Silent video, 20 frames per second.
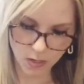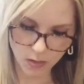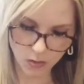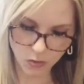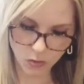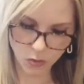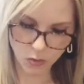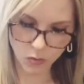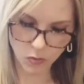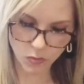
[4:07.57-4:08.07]

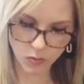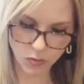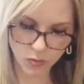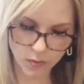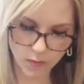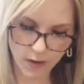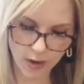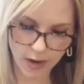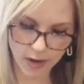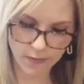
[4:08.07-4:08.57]
"To
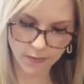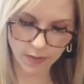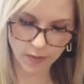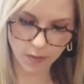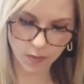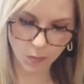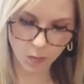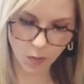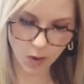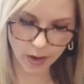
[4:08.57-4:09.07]
survive in
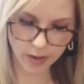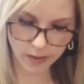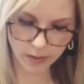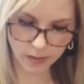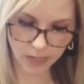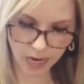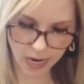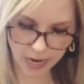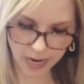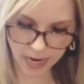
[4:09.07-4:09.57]
the wild,
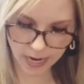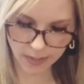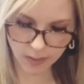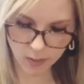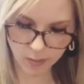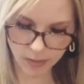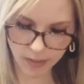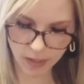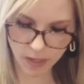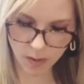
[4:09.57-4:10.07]
I had to
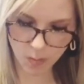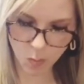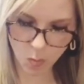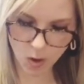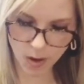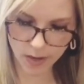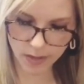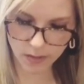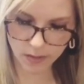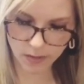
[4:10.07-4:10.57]
become
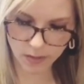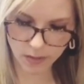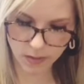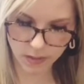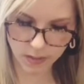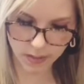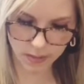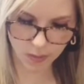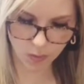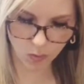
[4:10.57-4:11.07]
wild,"
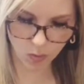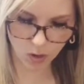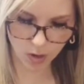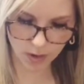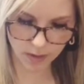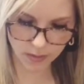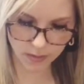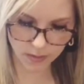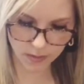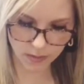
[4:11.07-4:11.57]
said
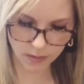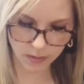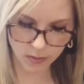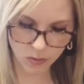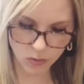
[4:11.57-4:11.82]
Roz.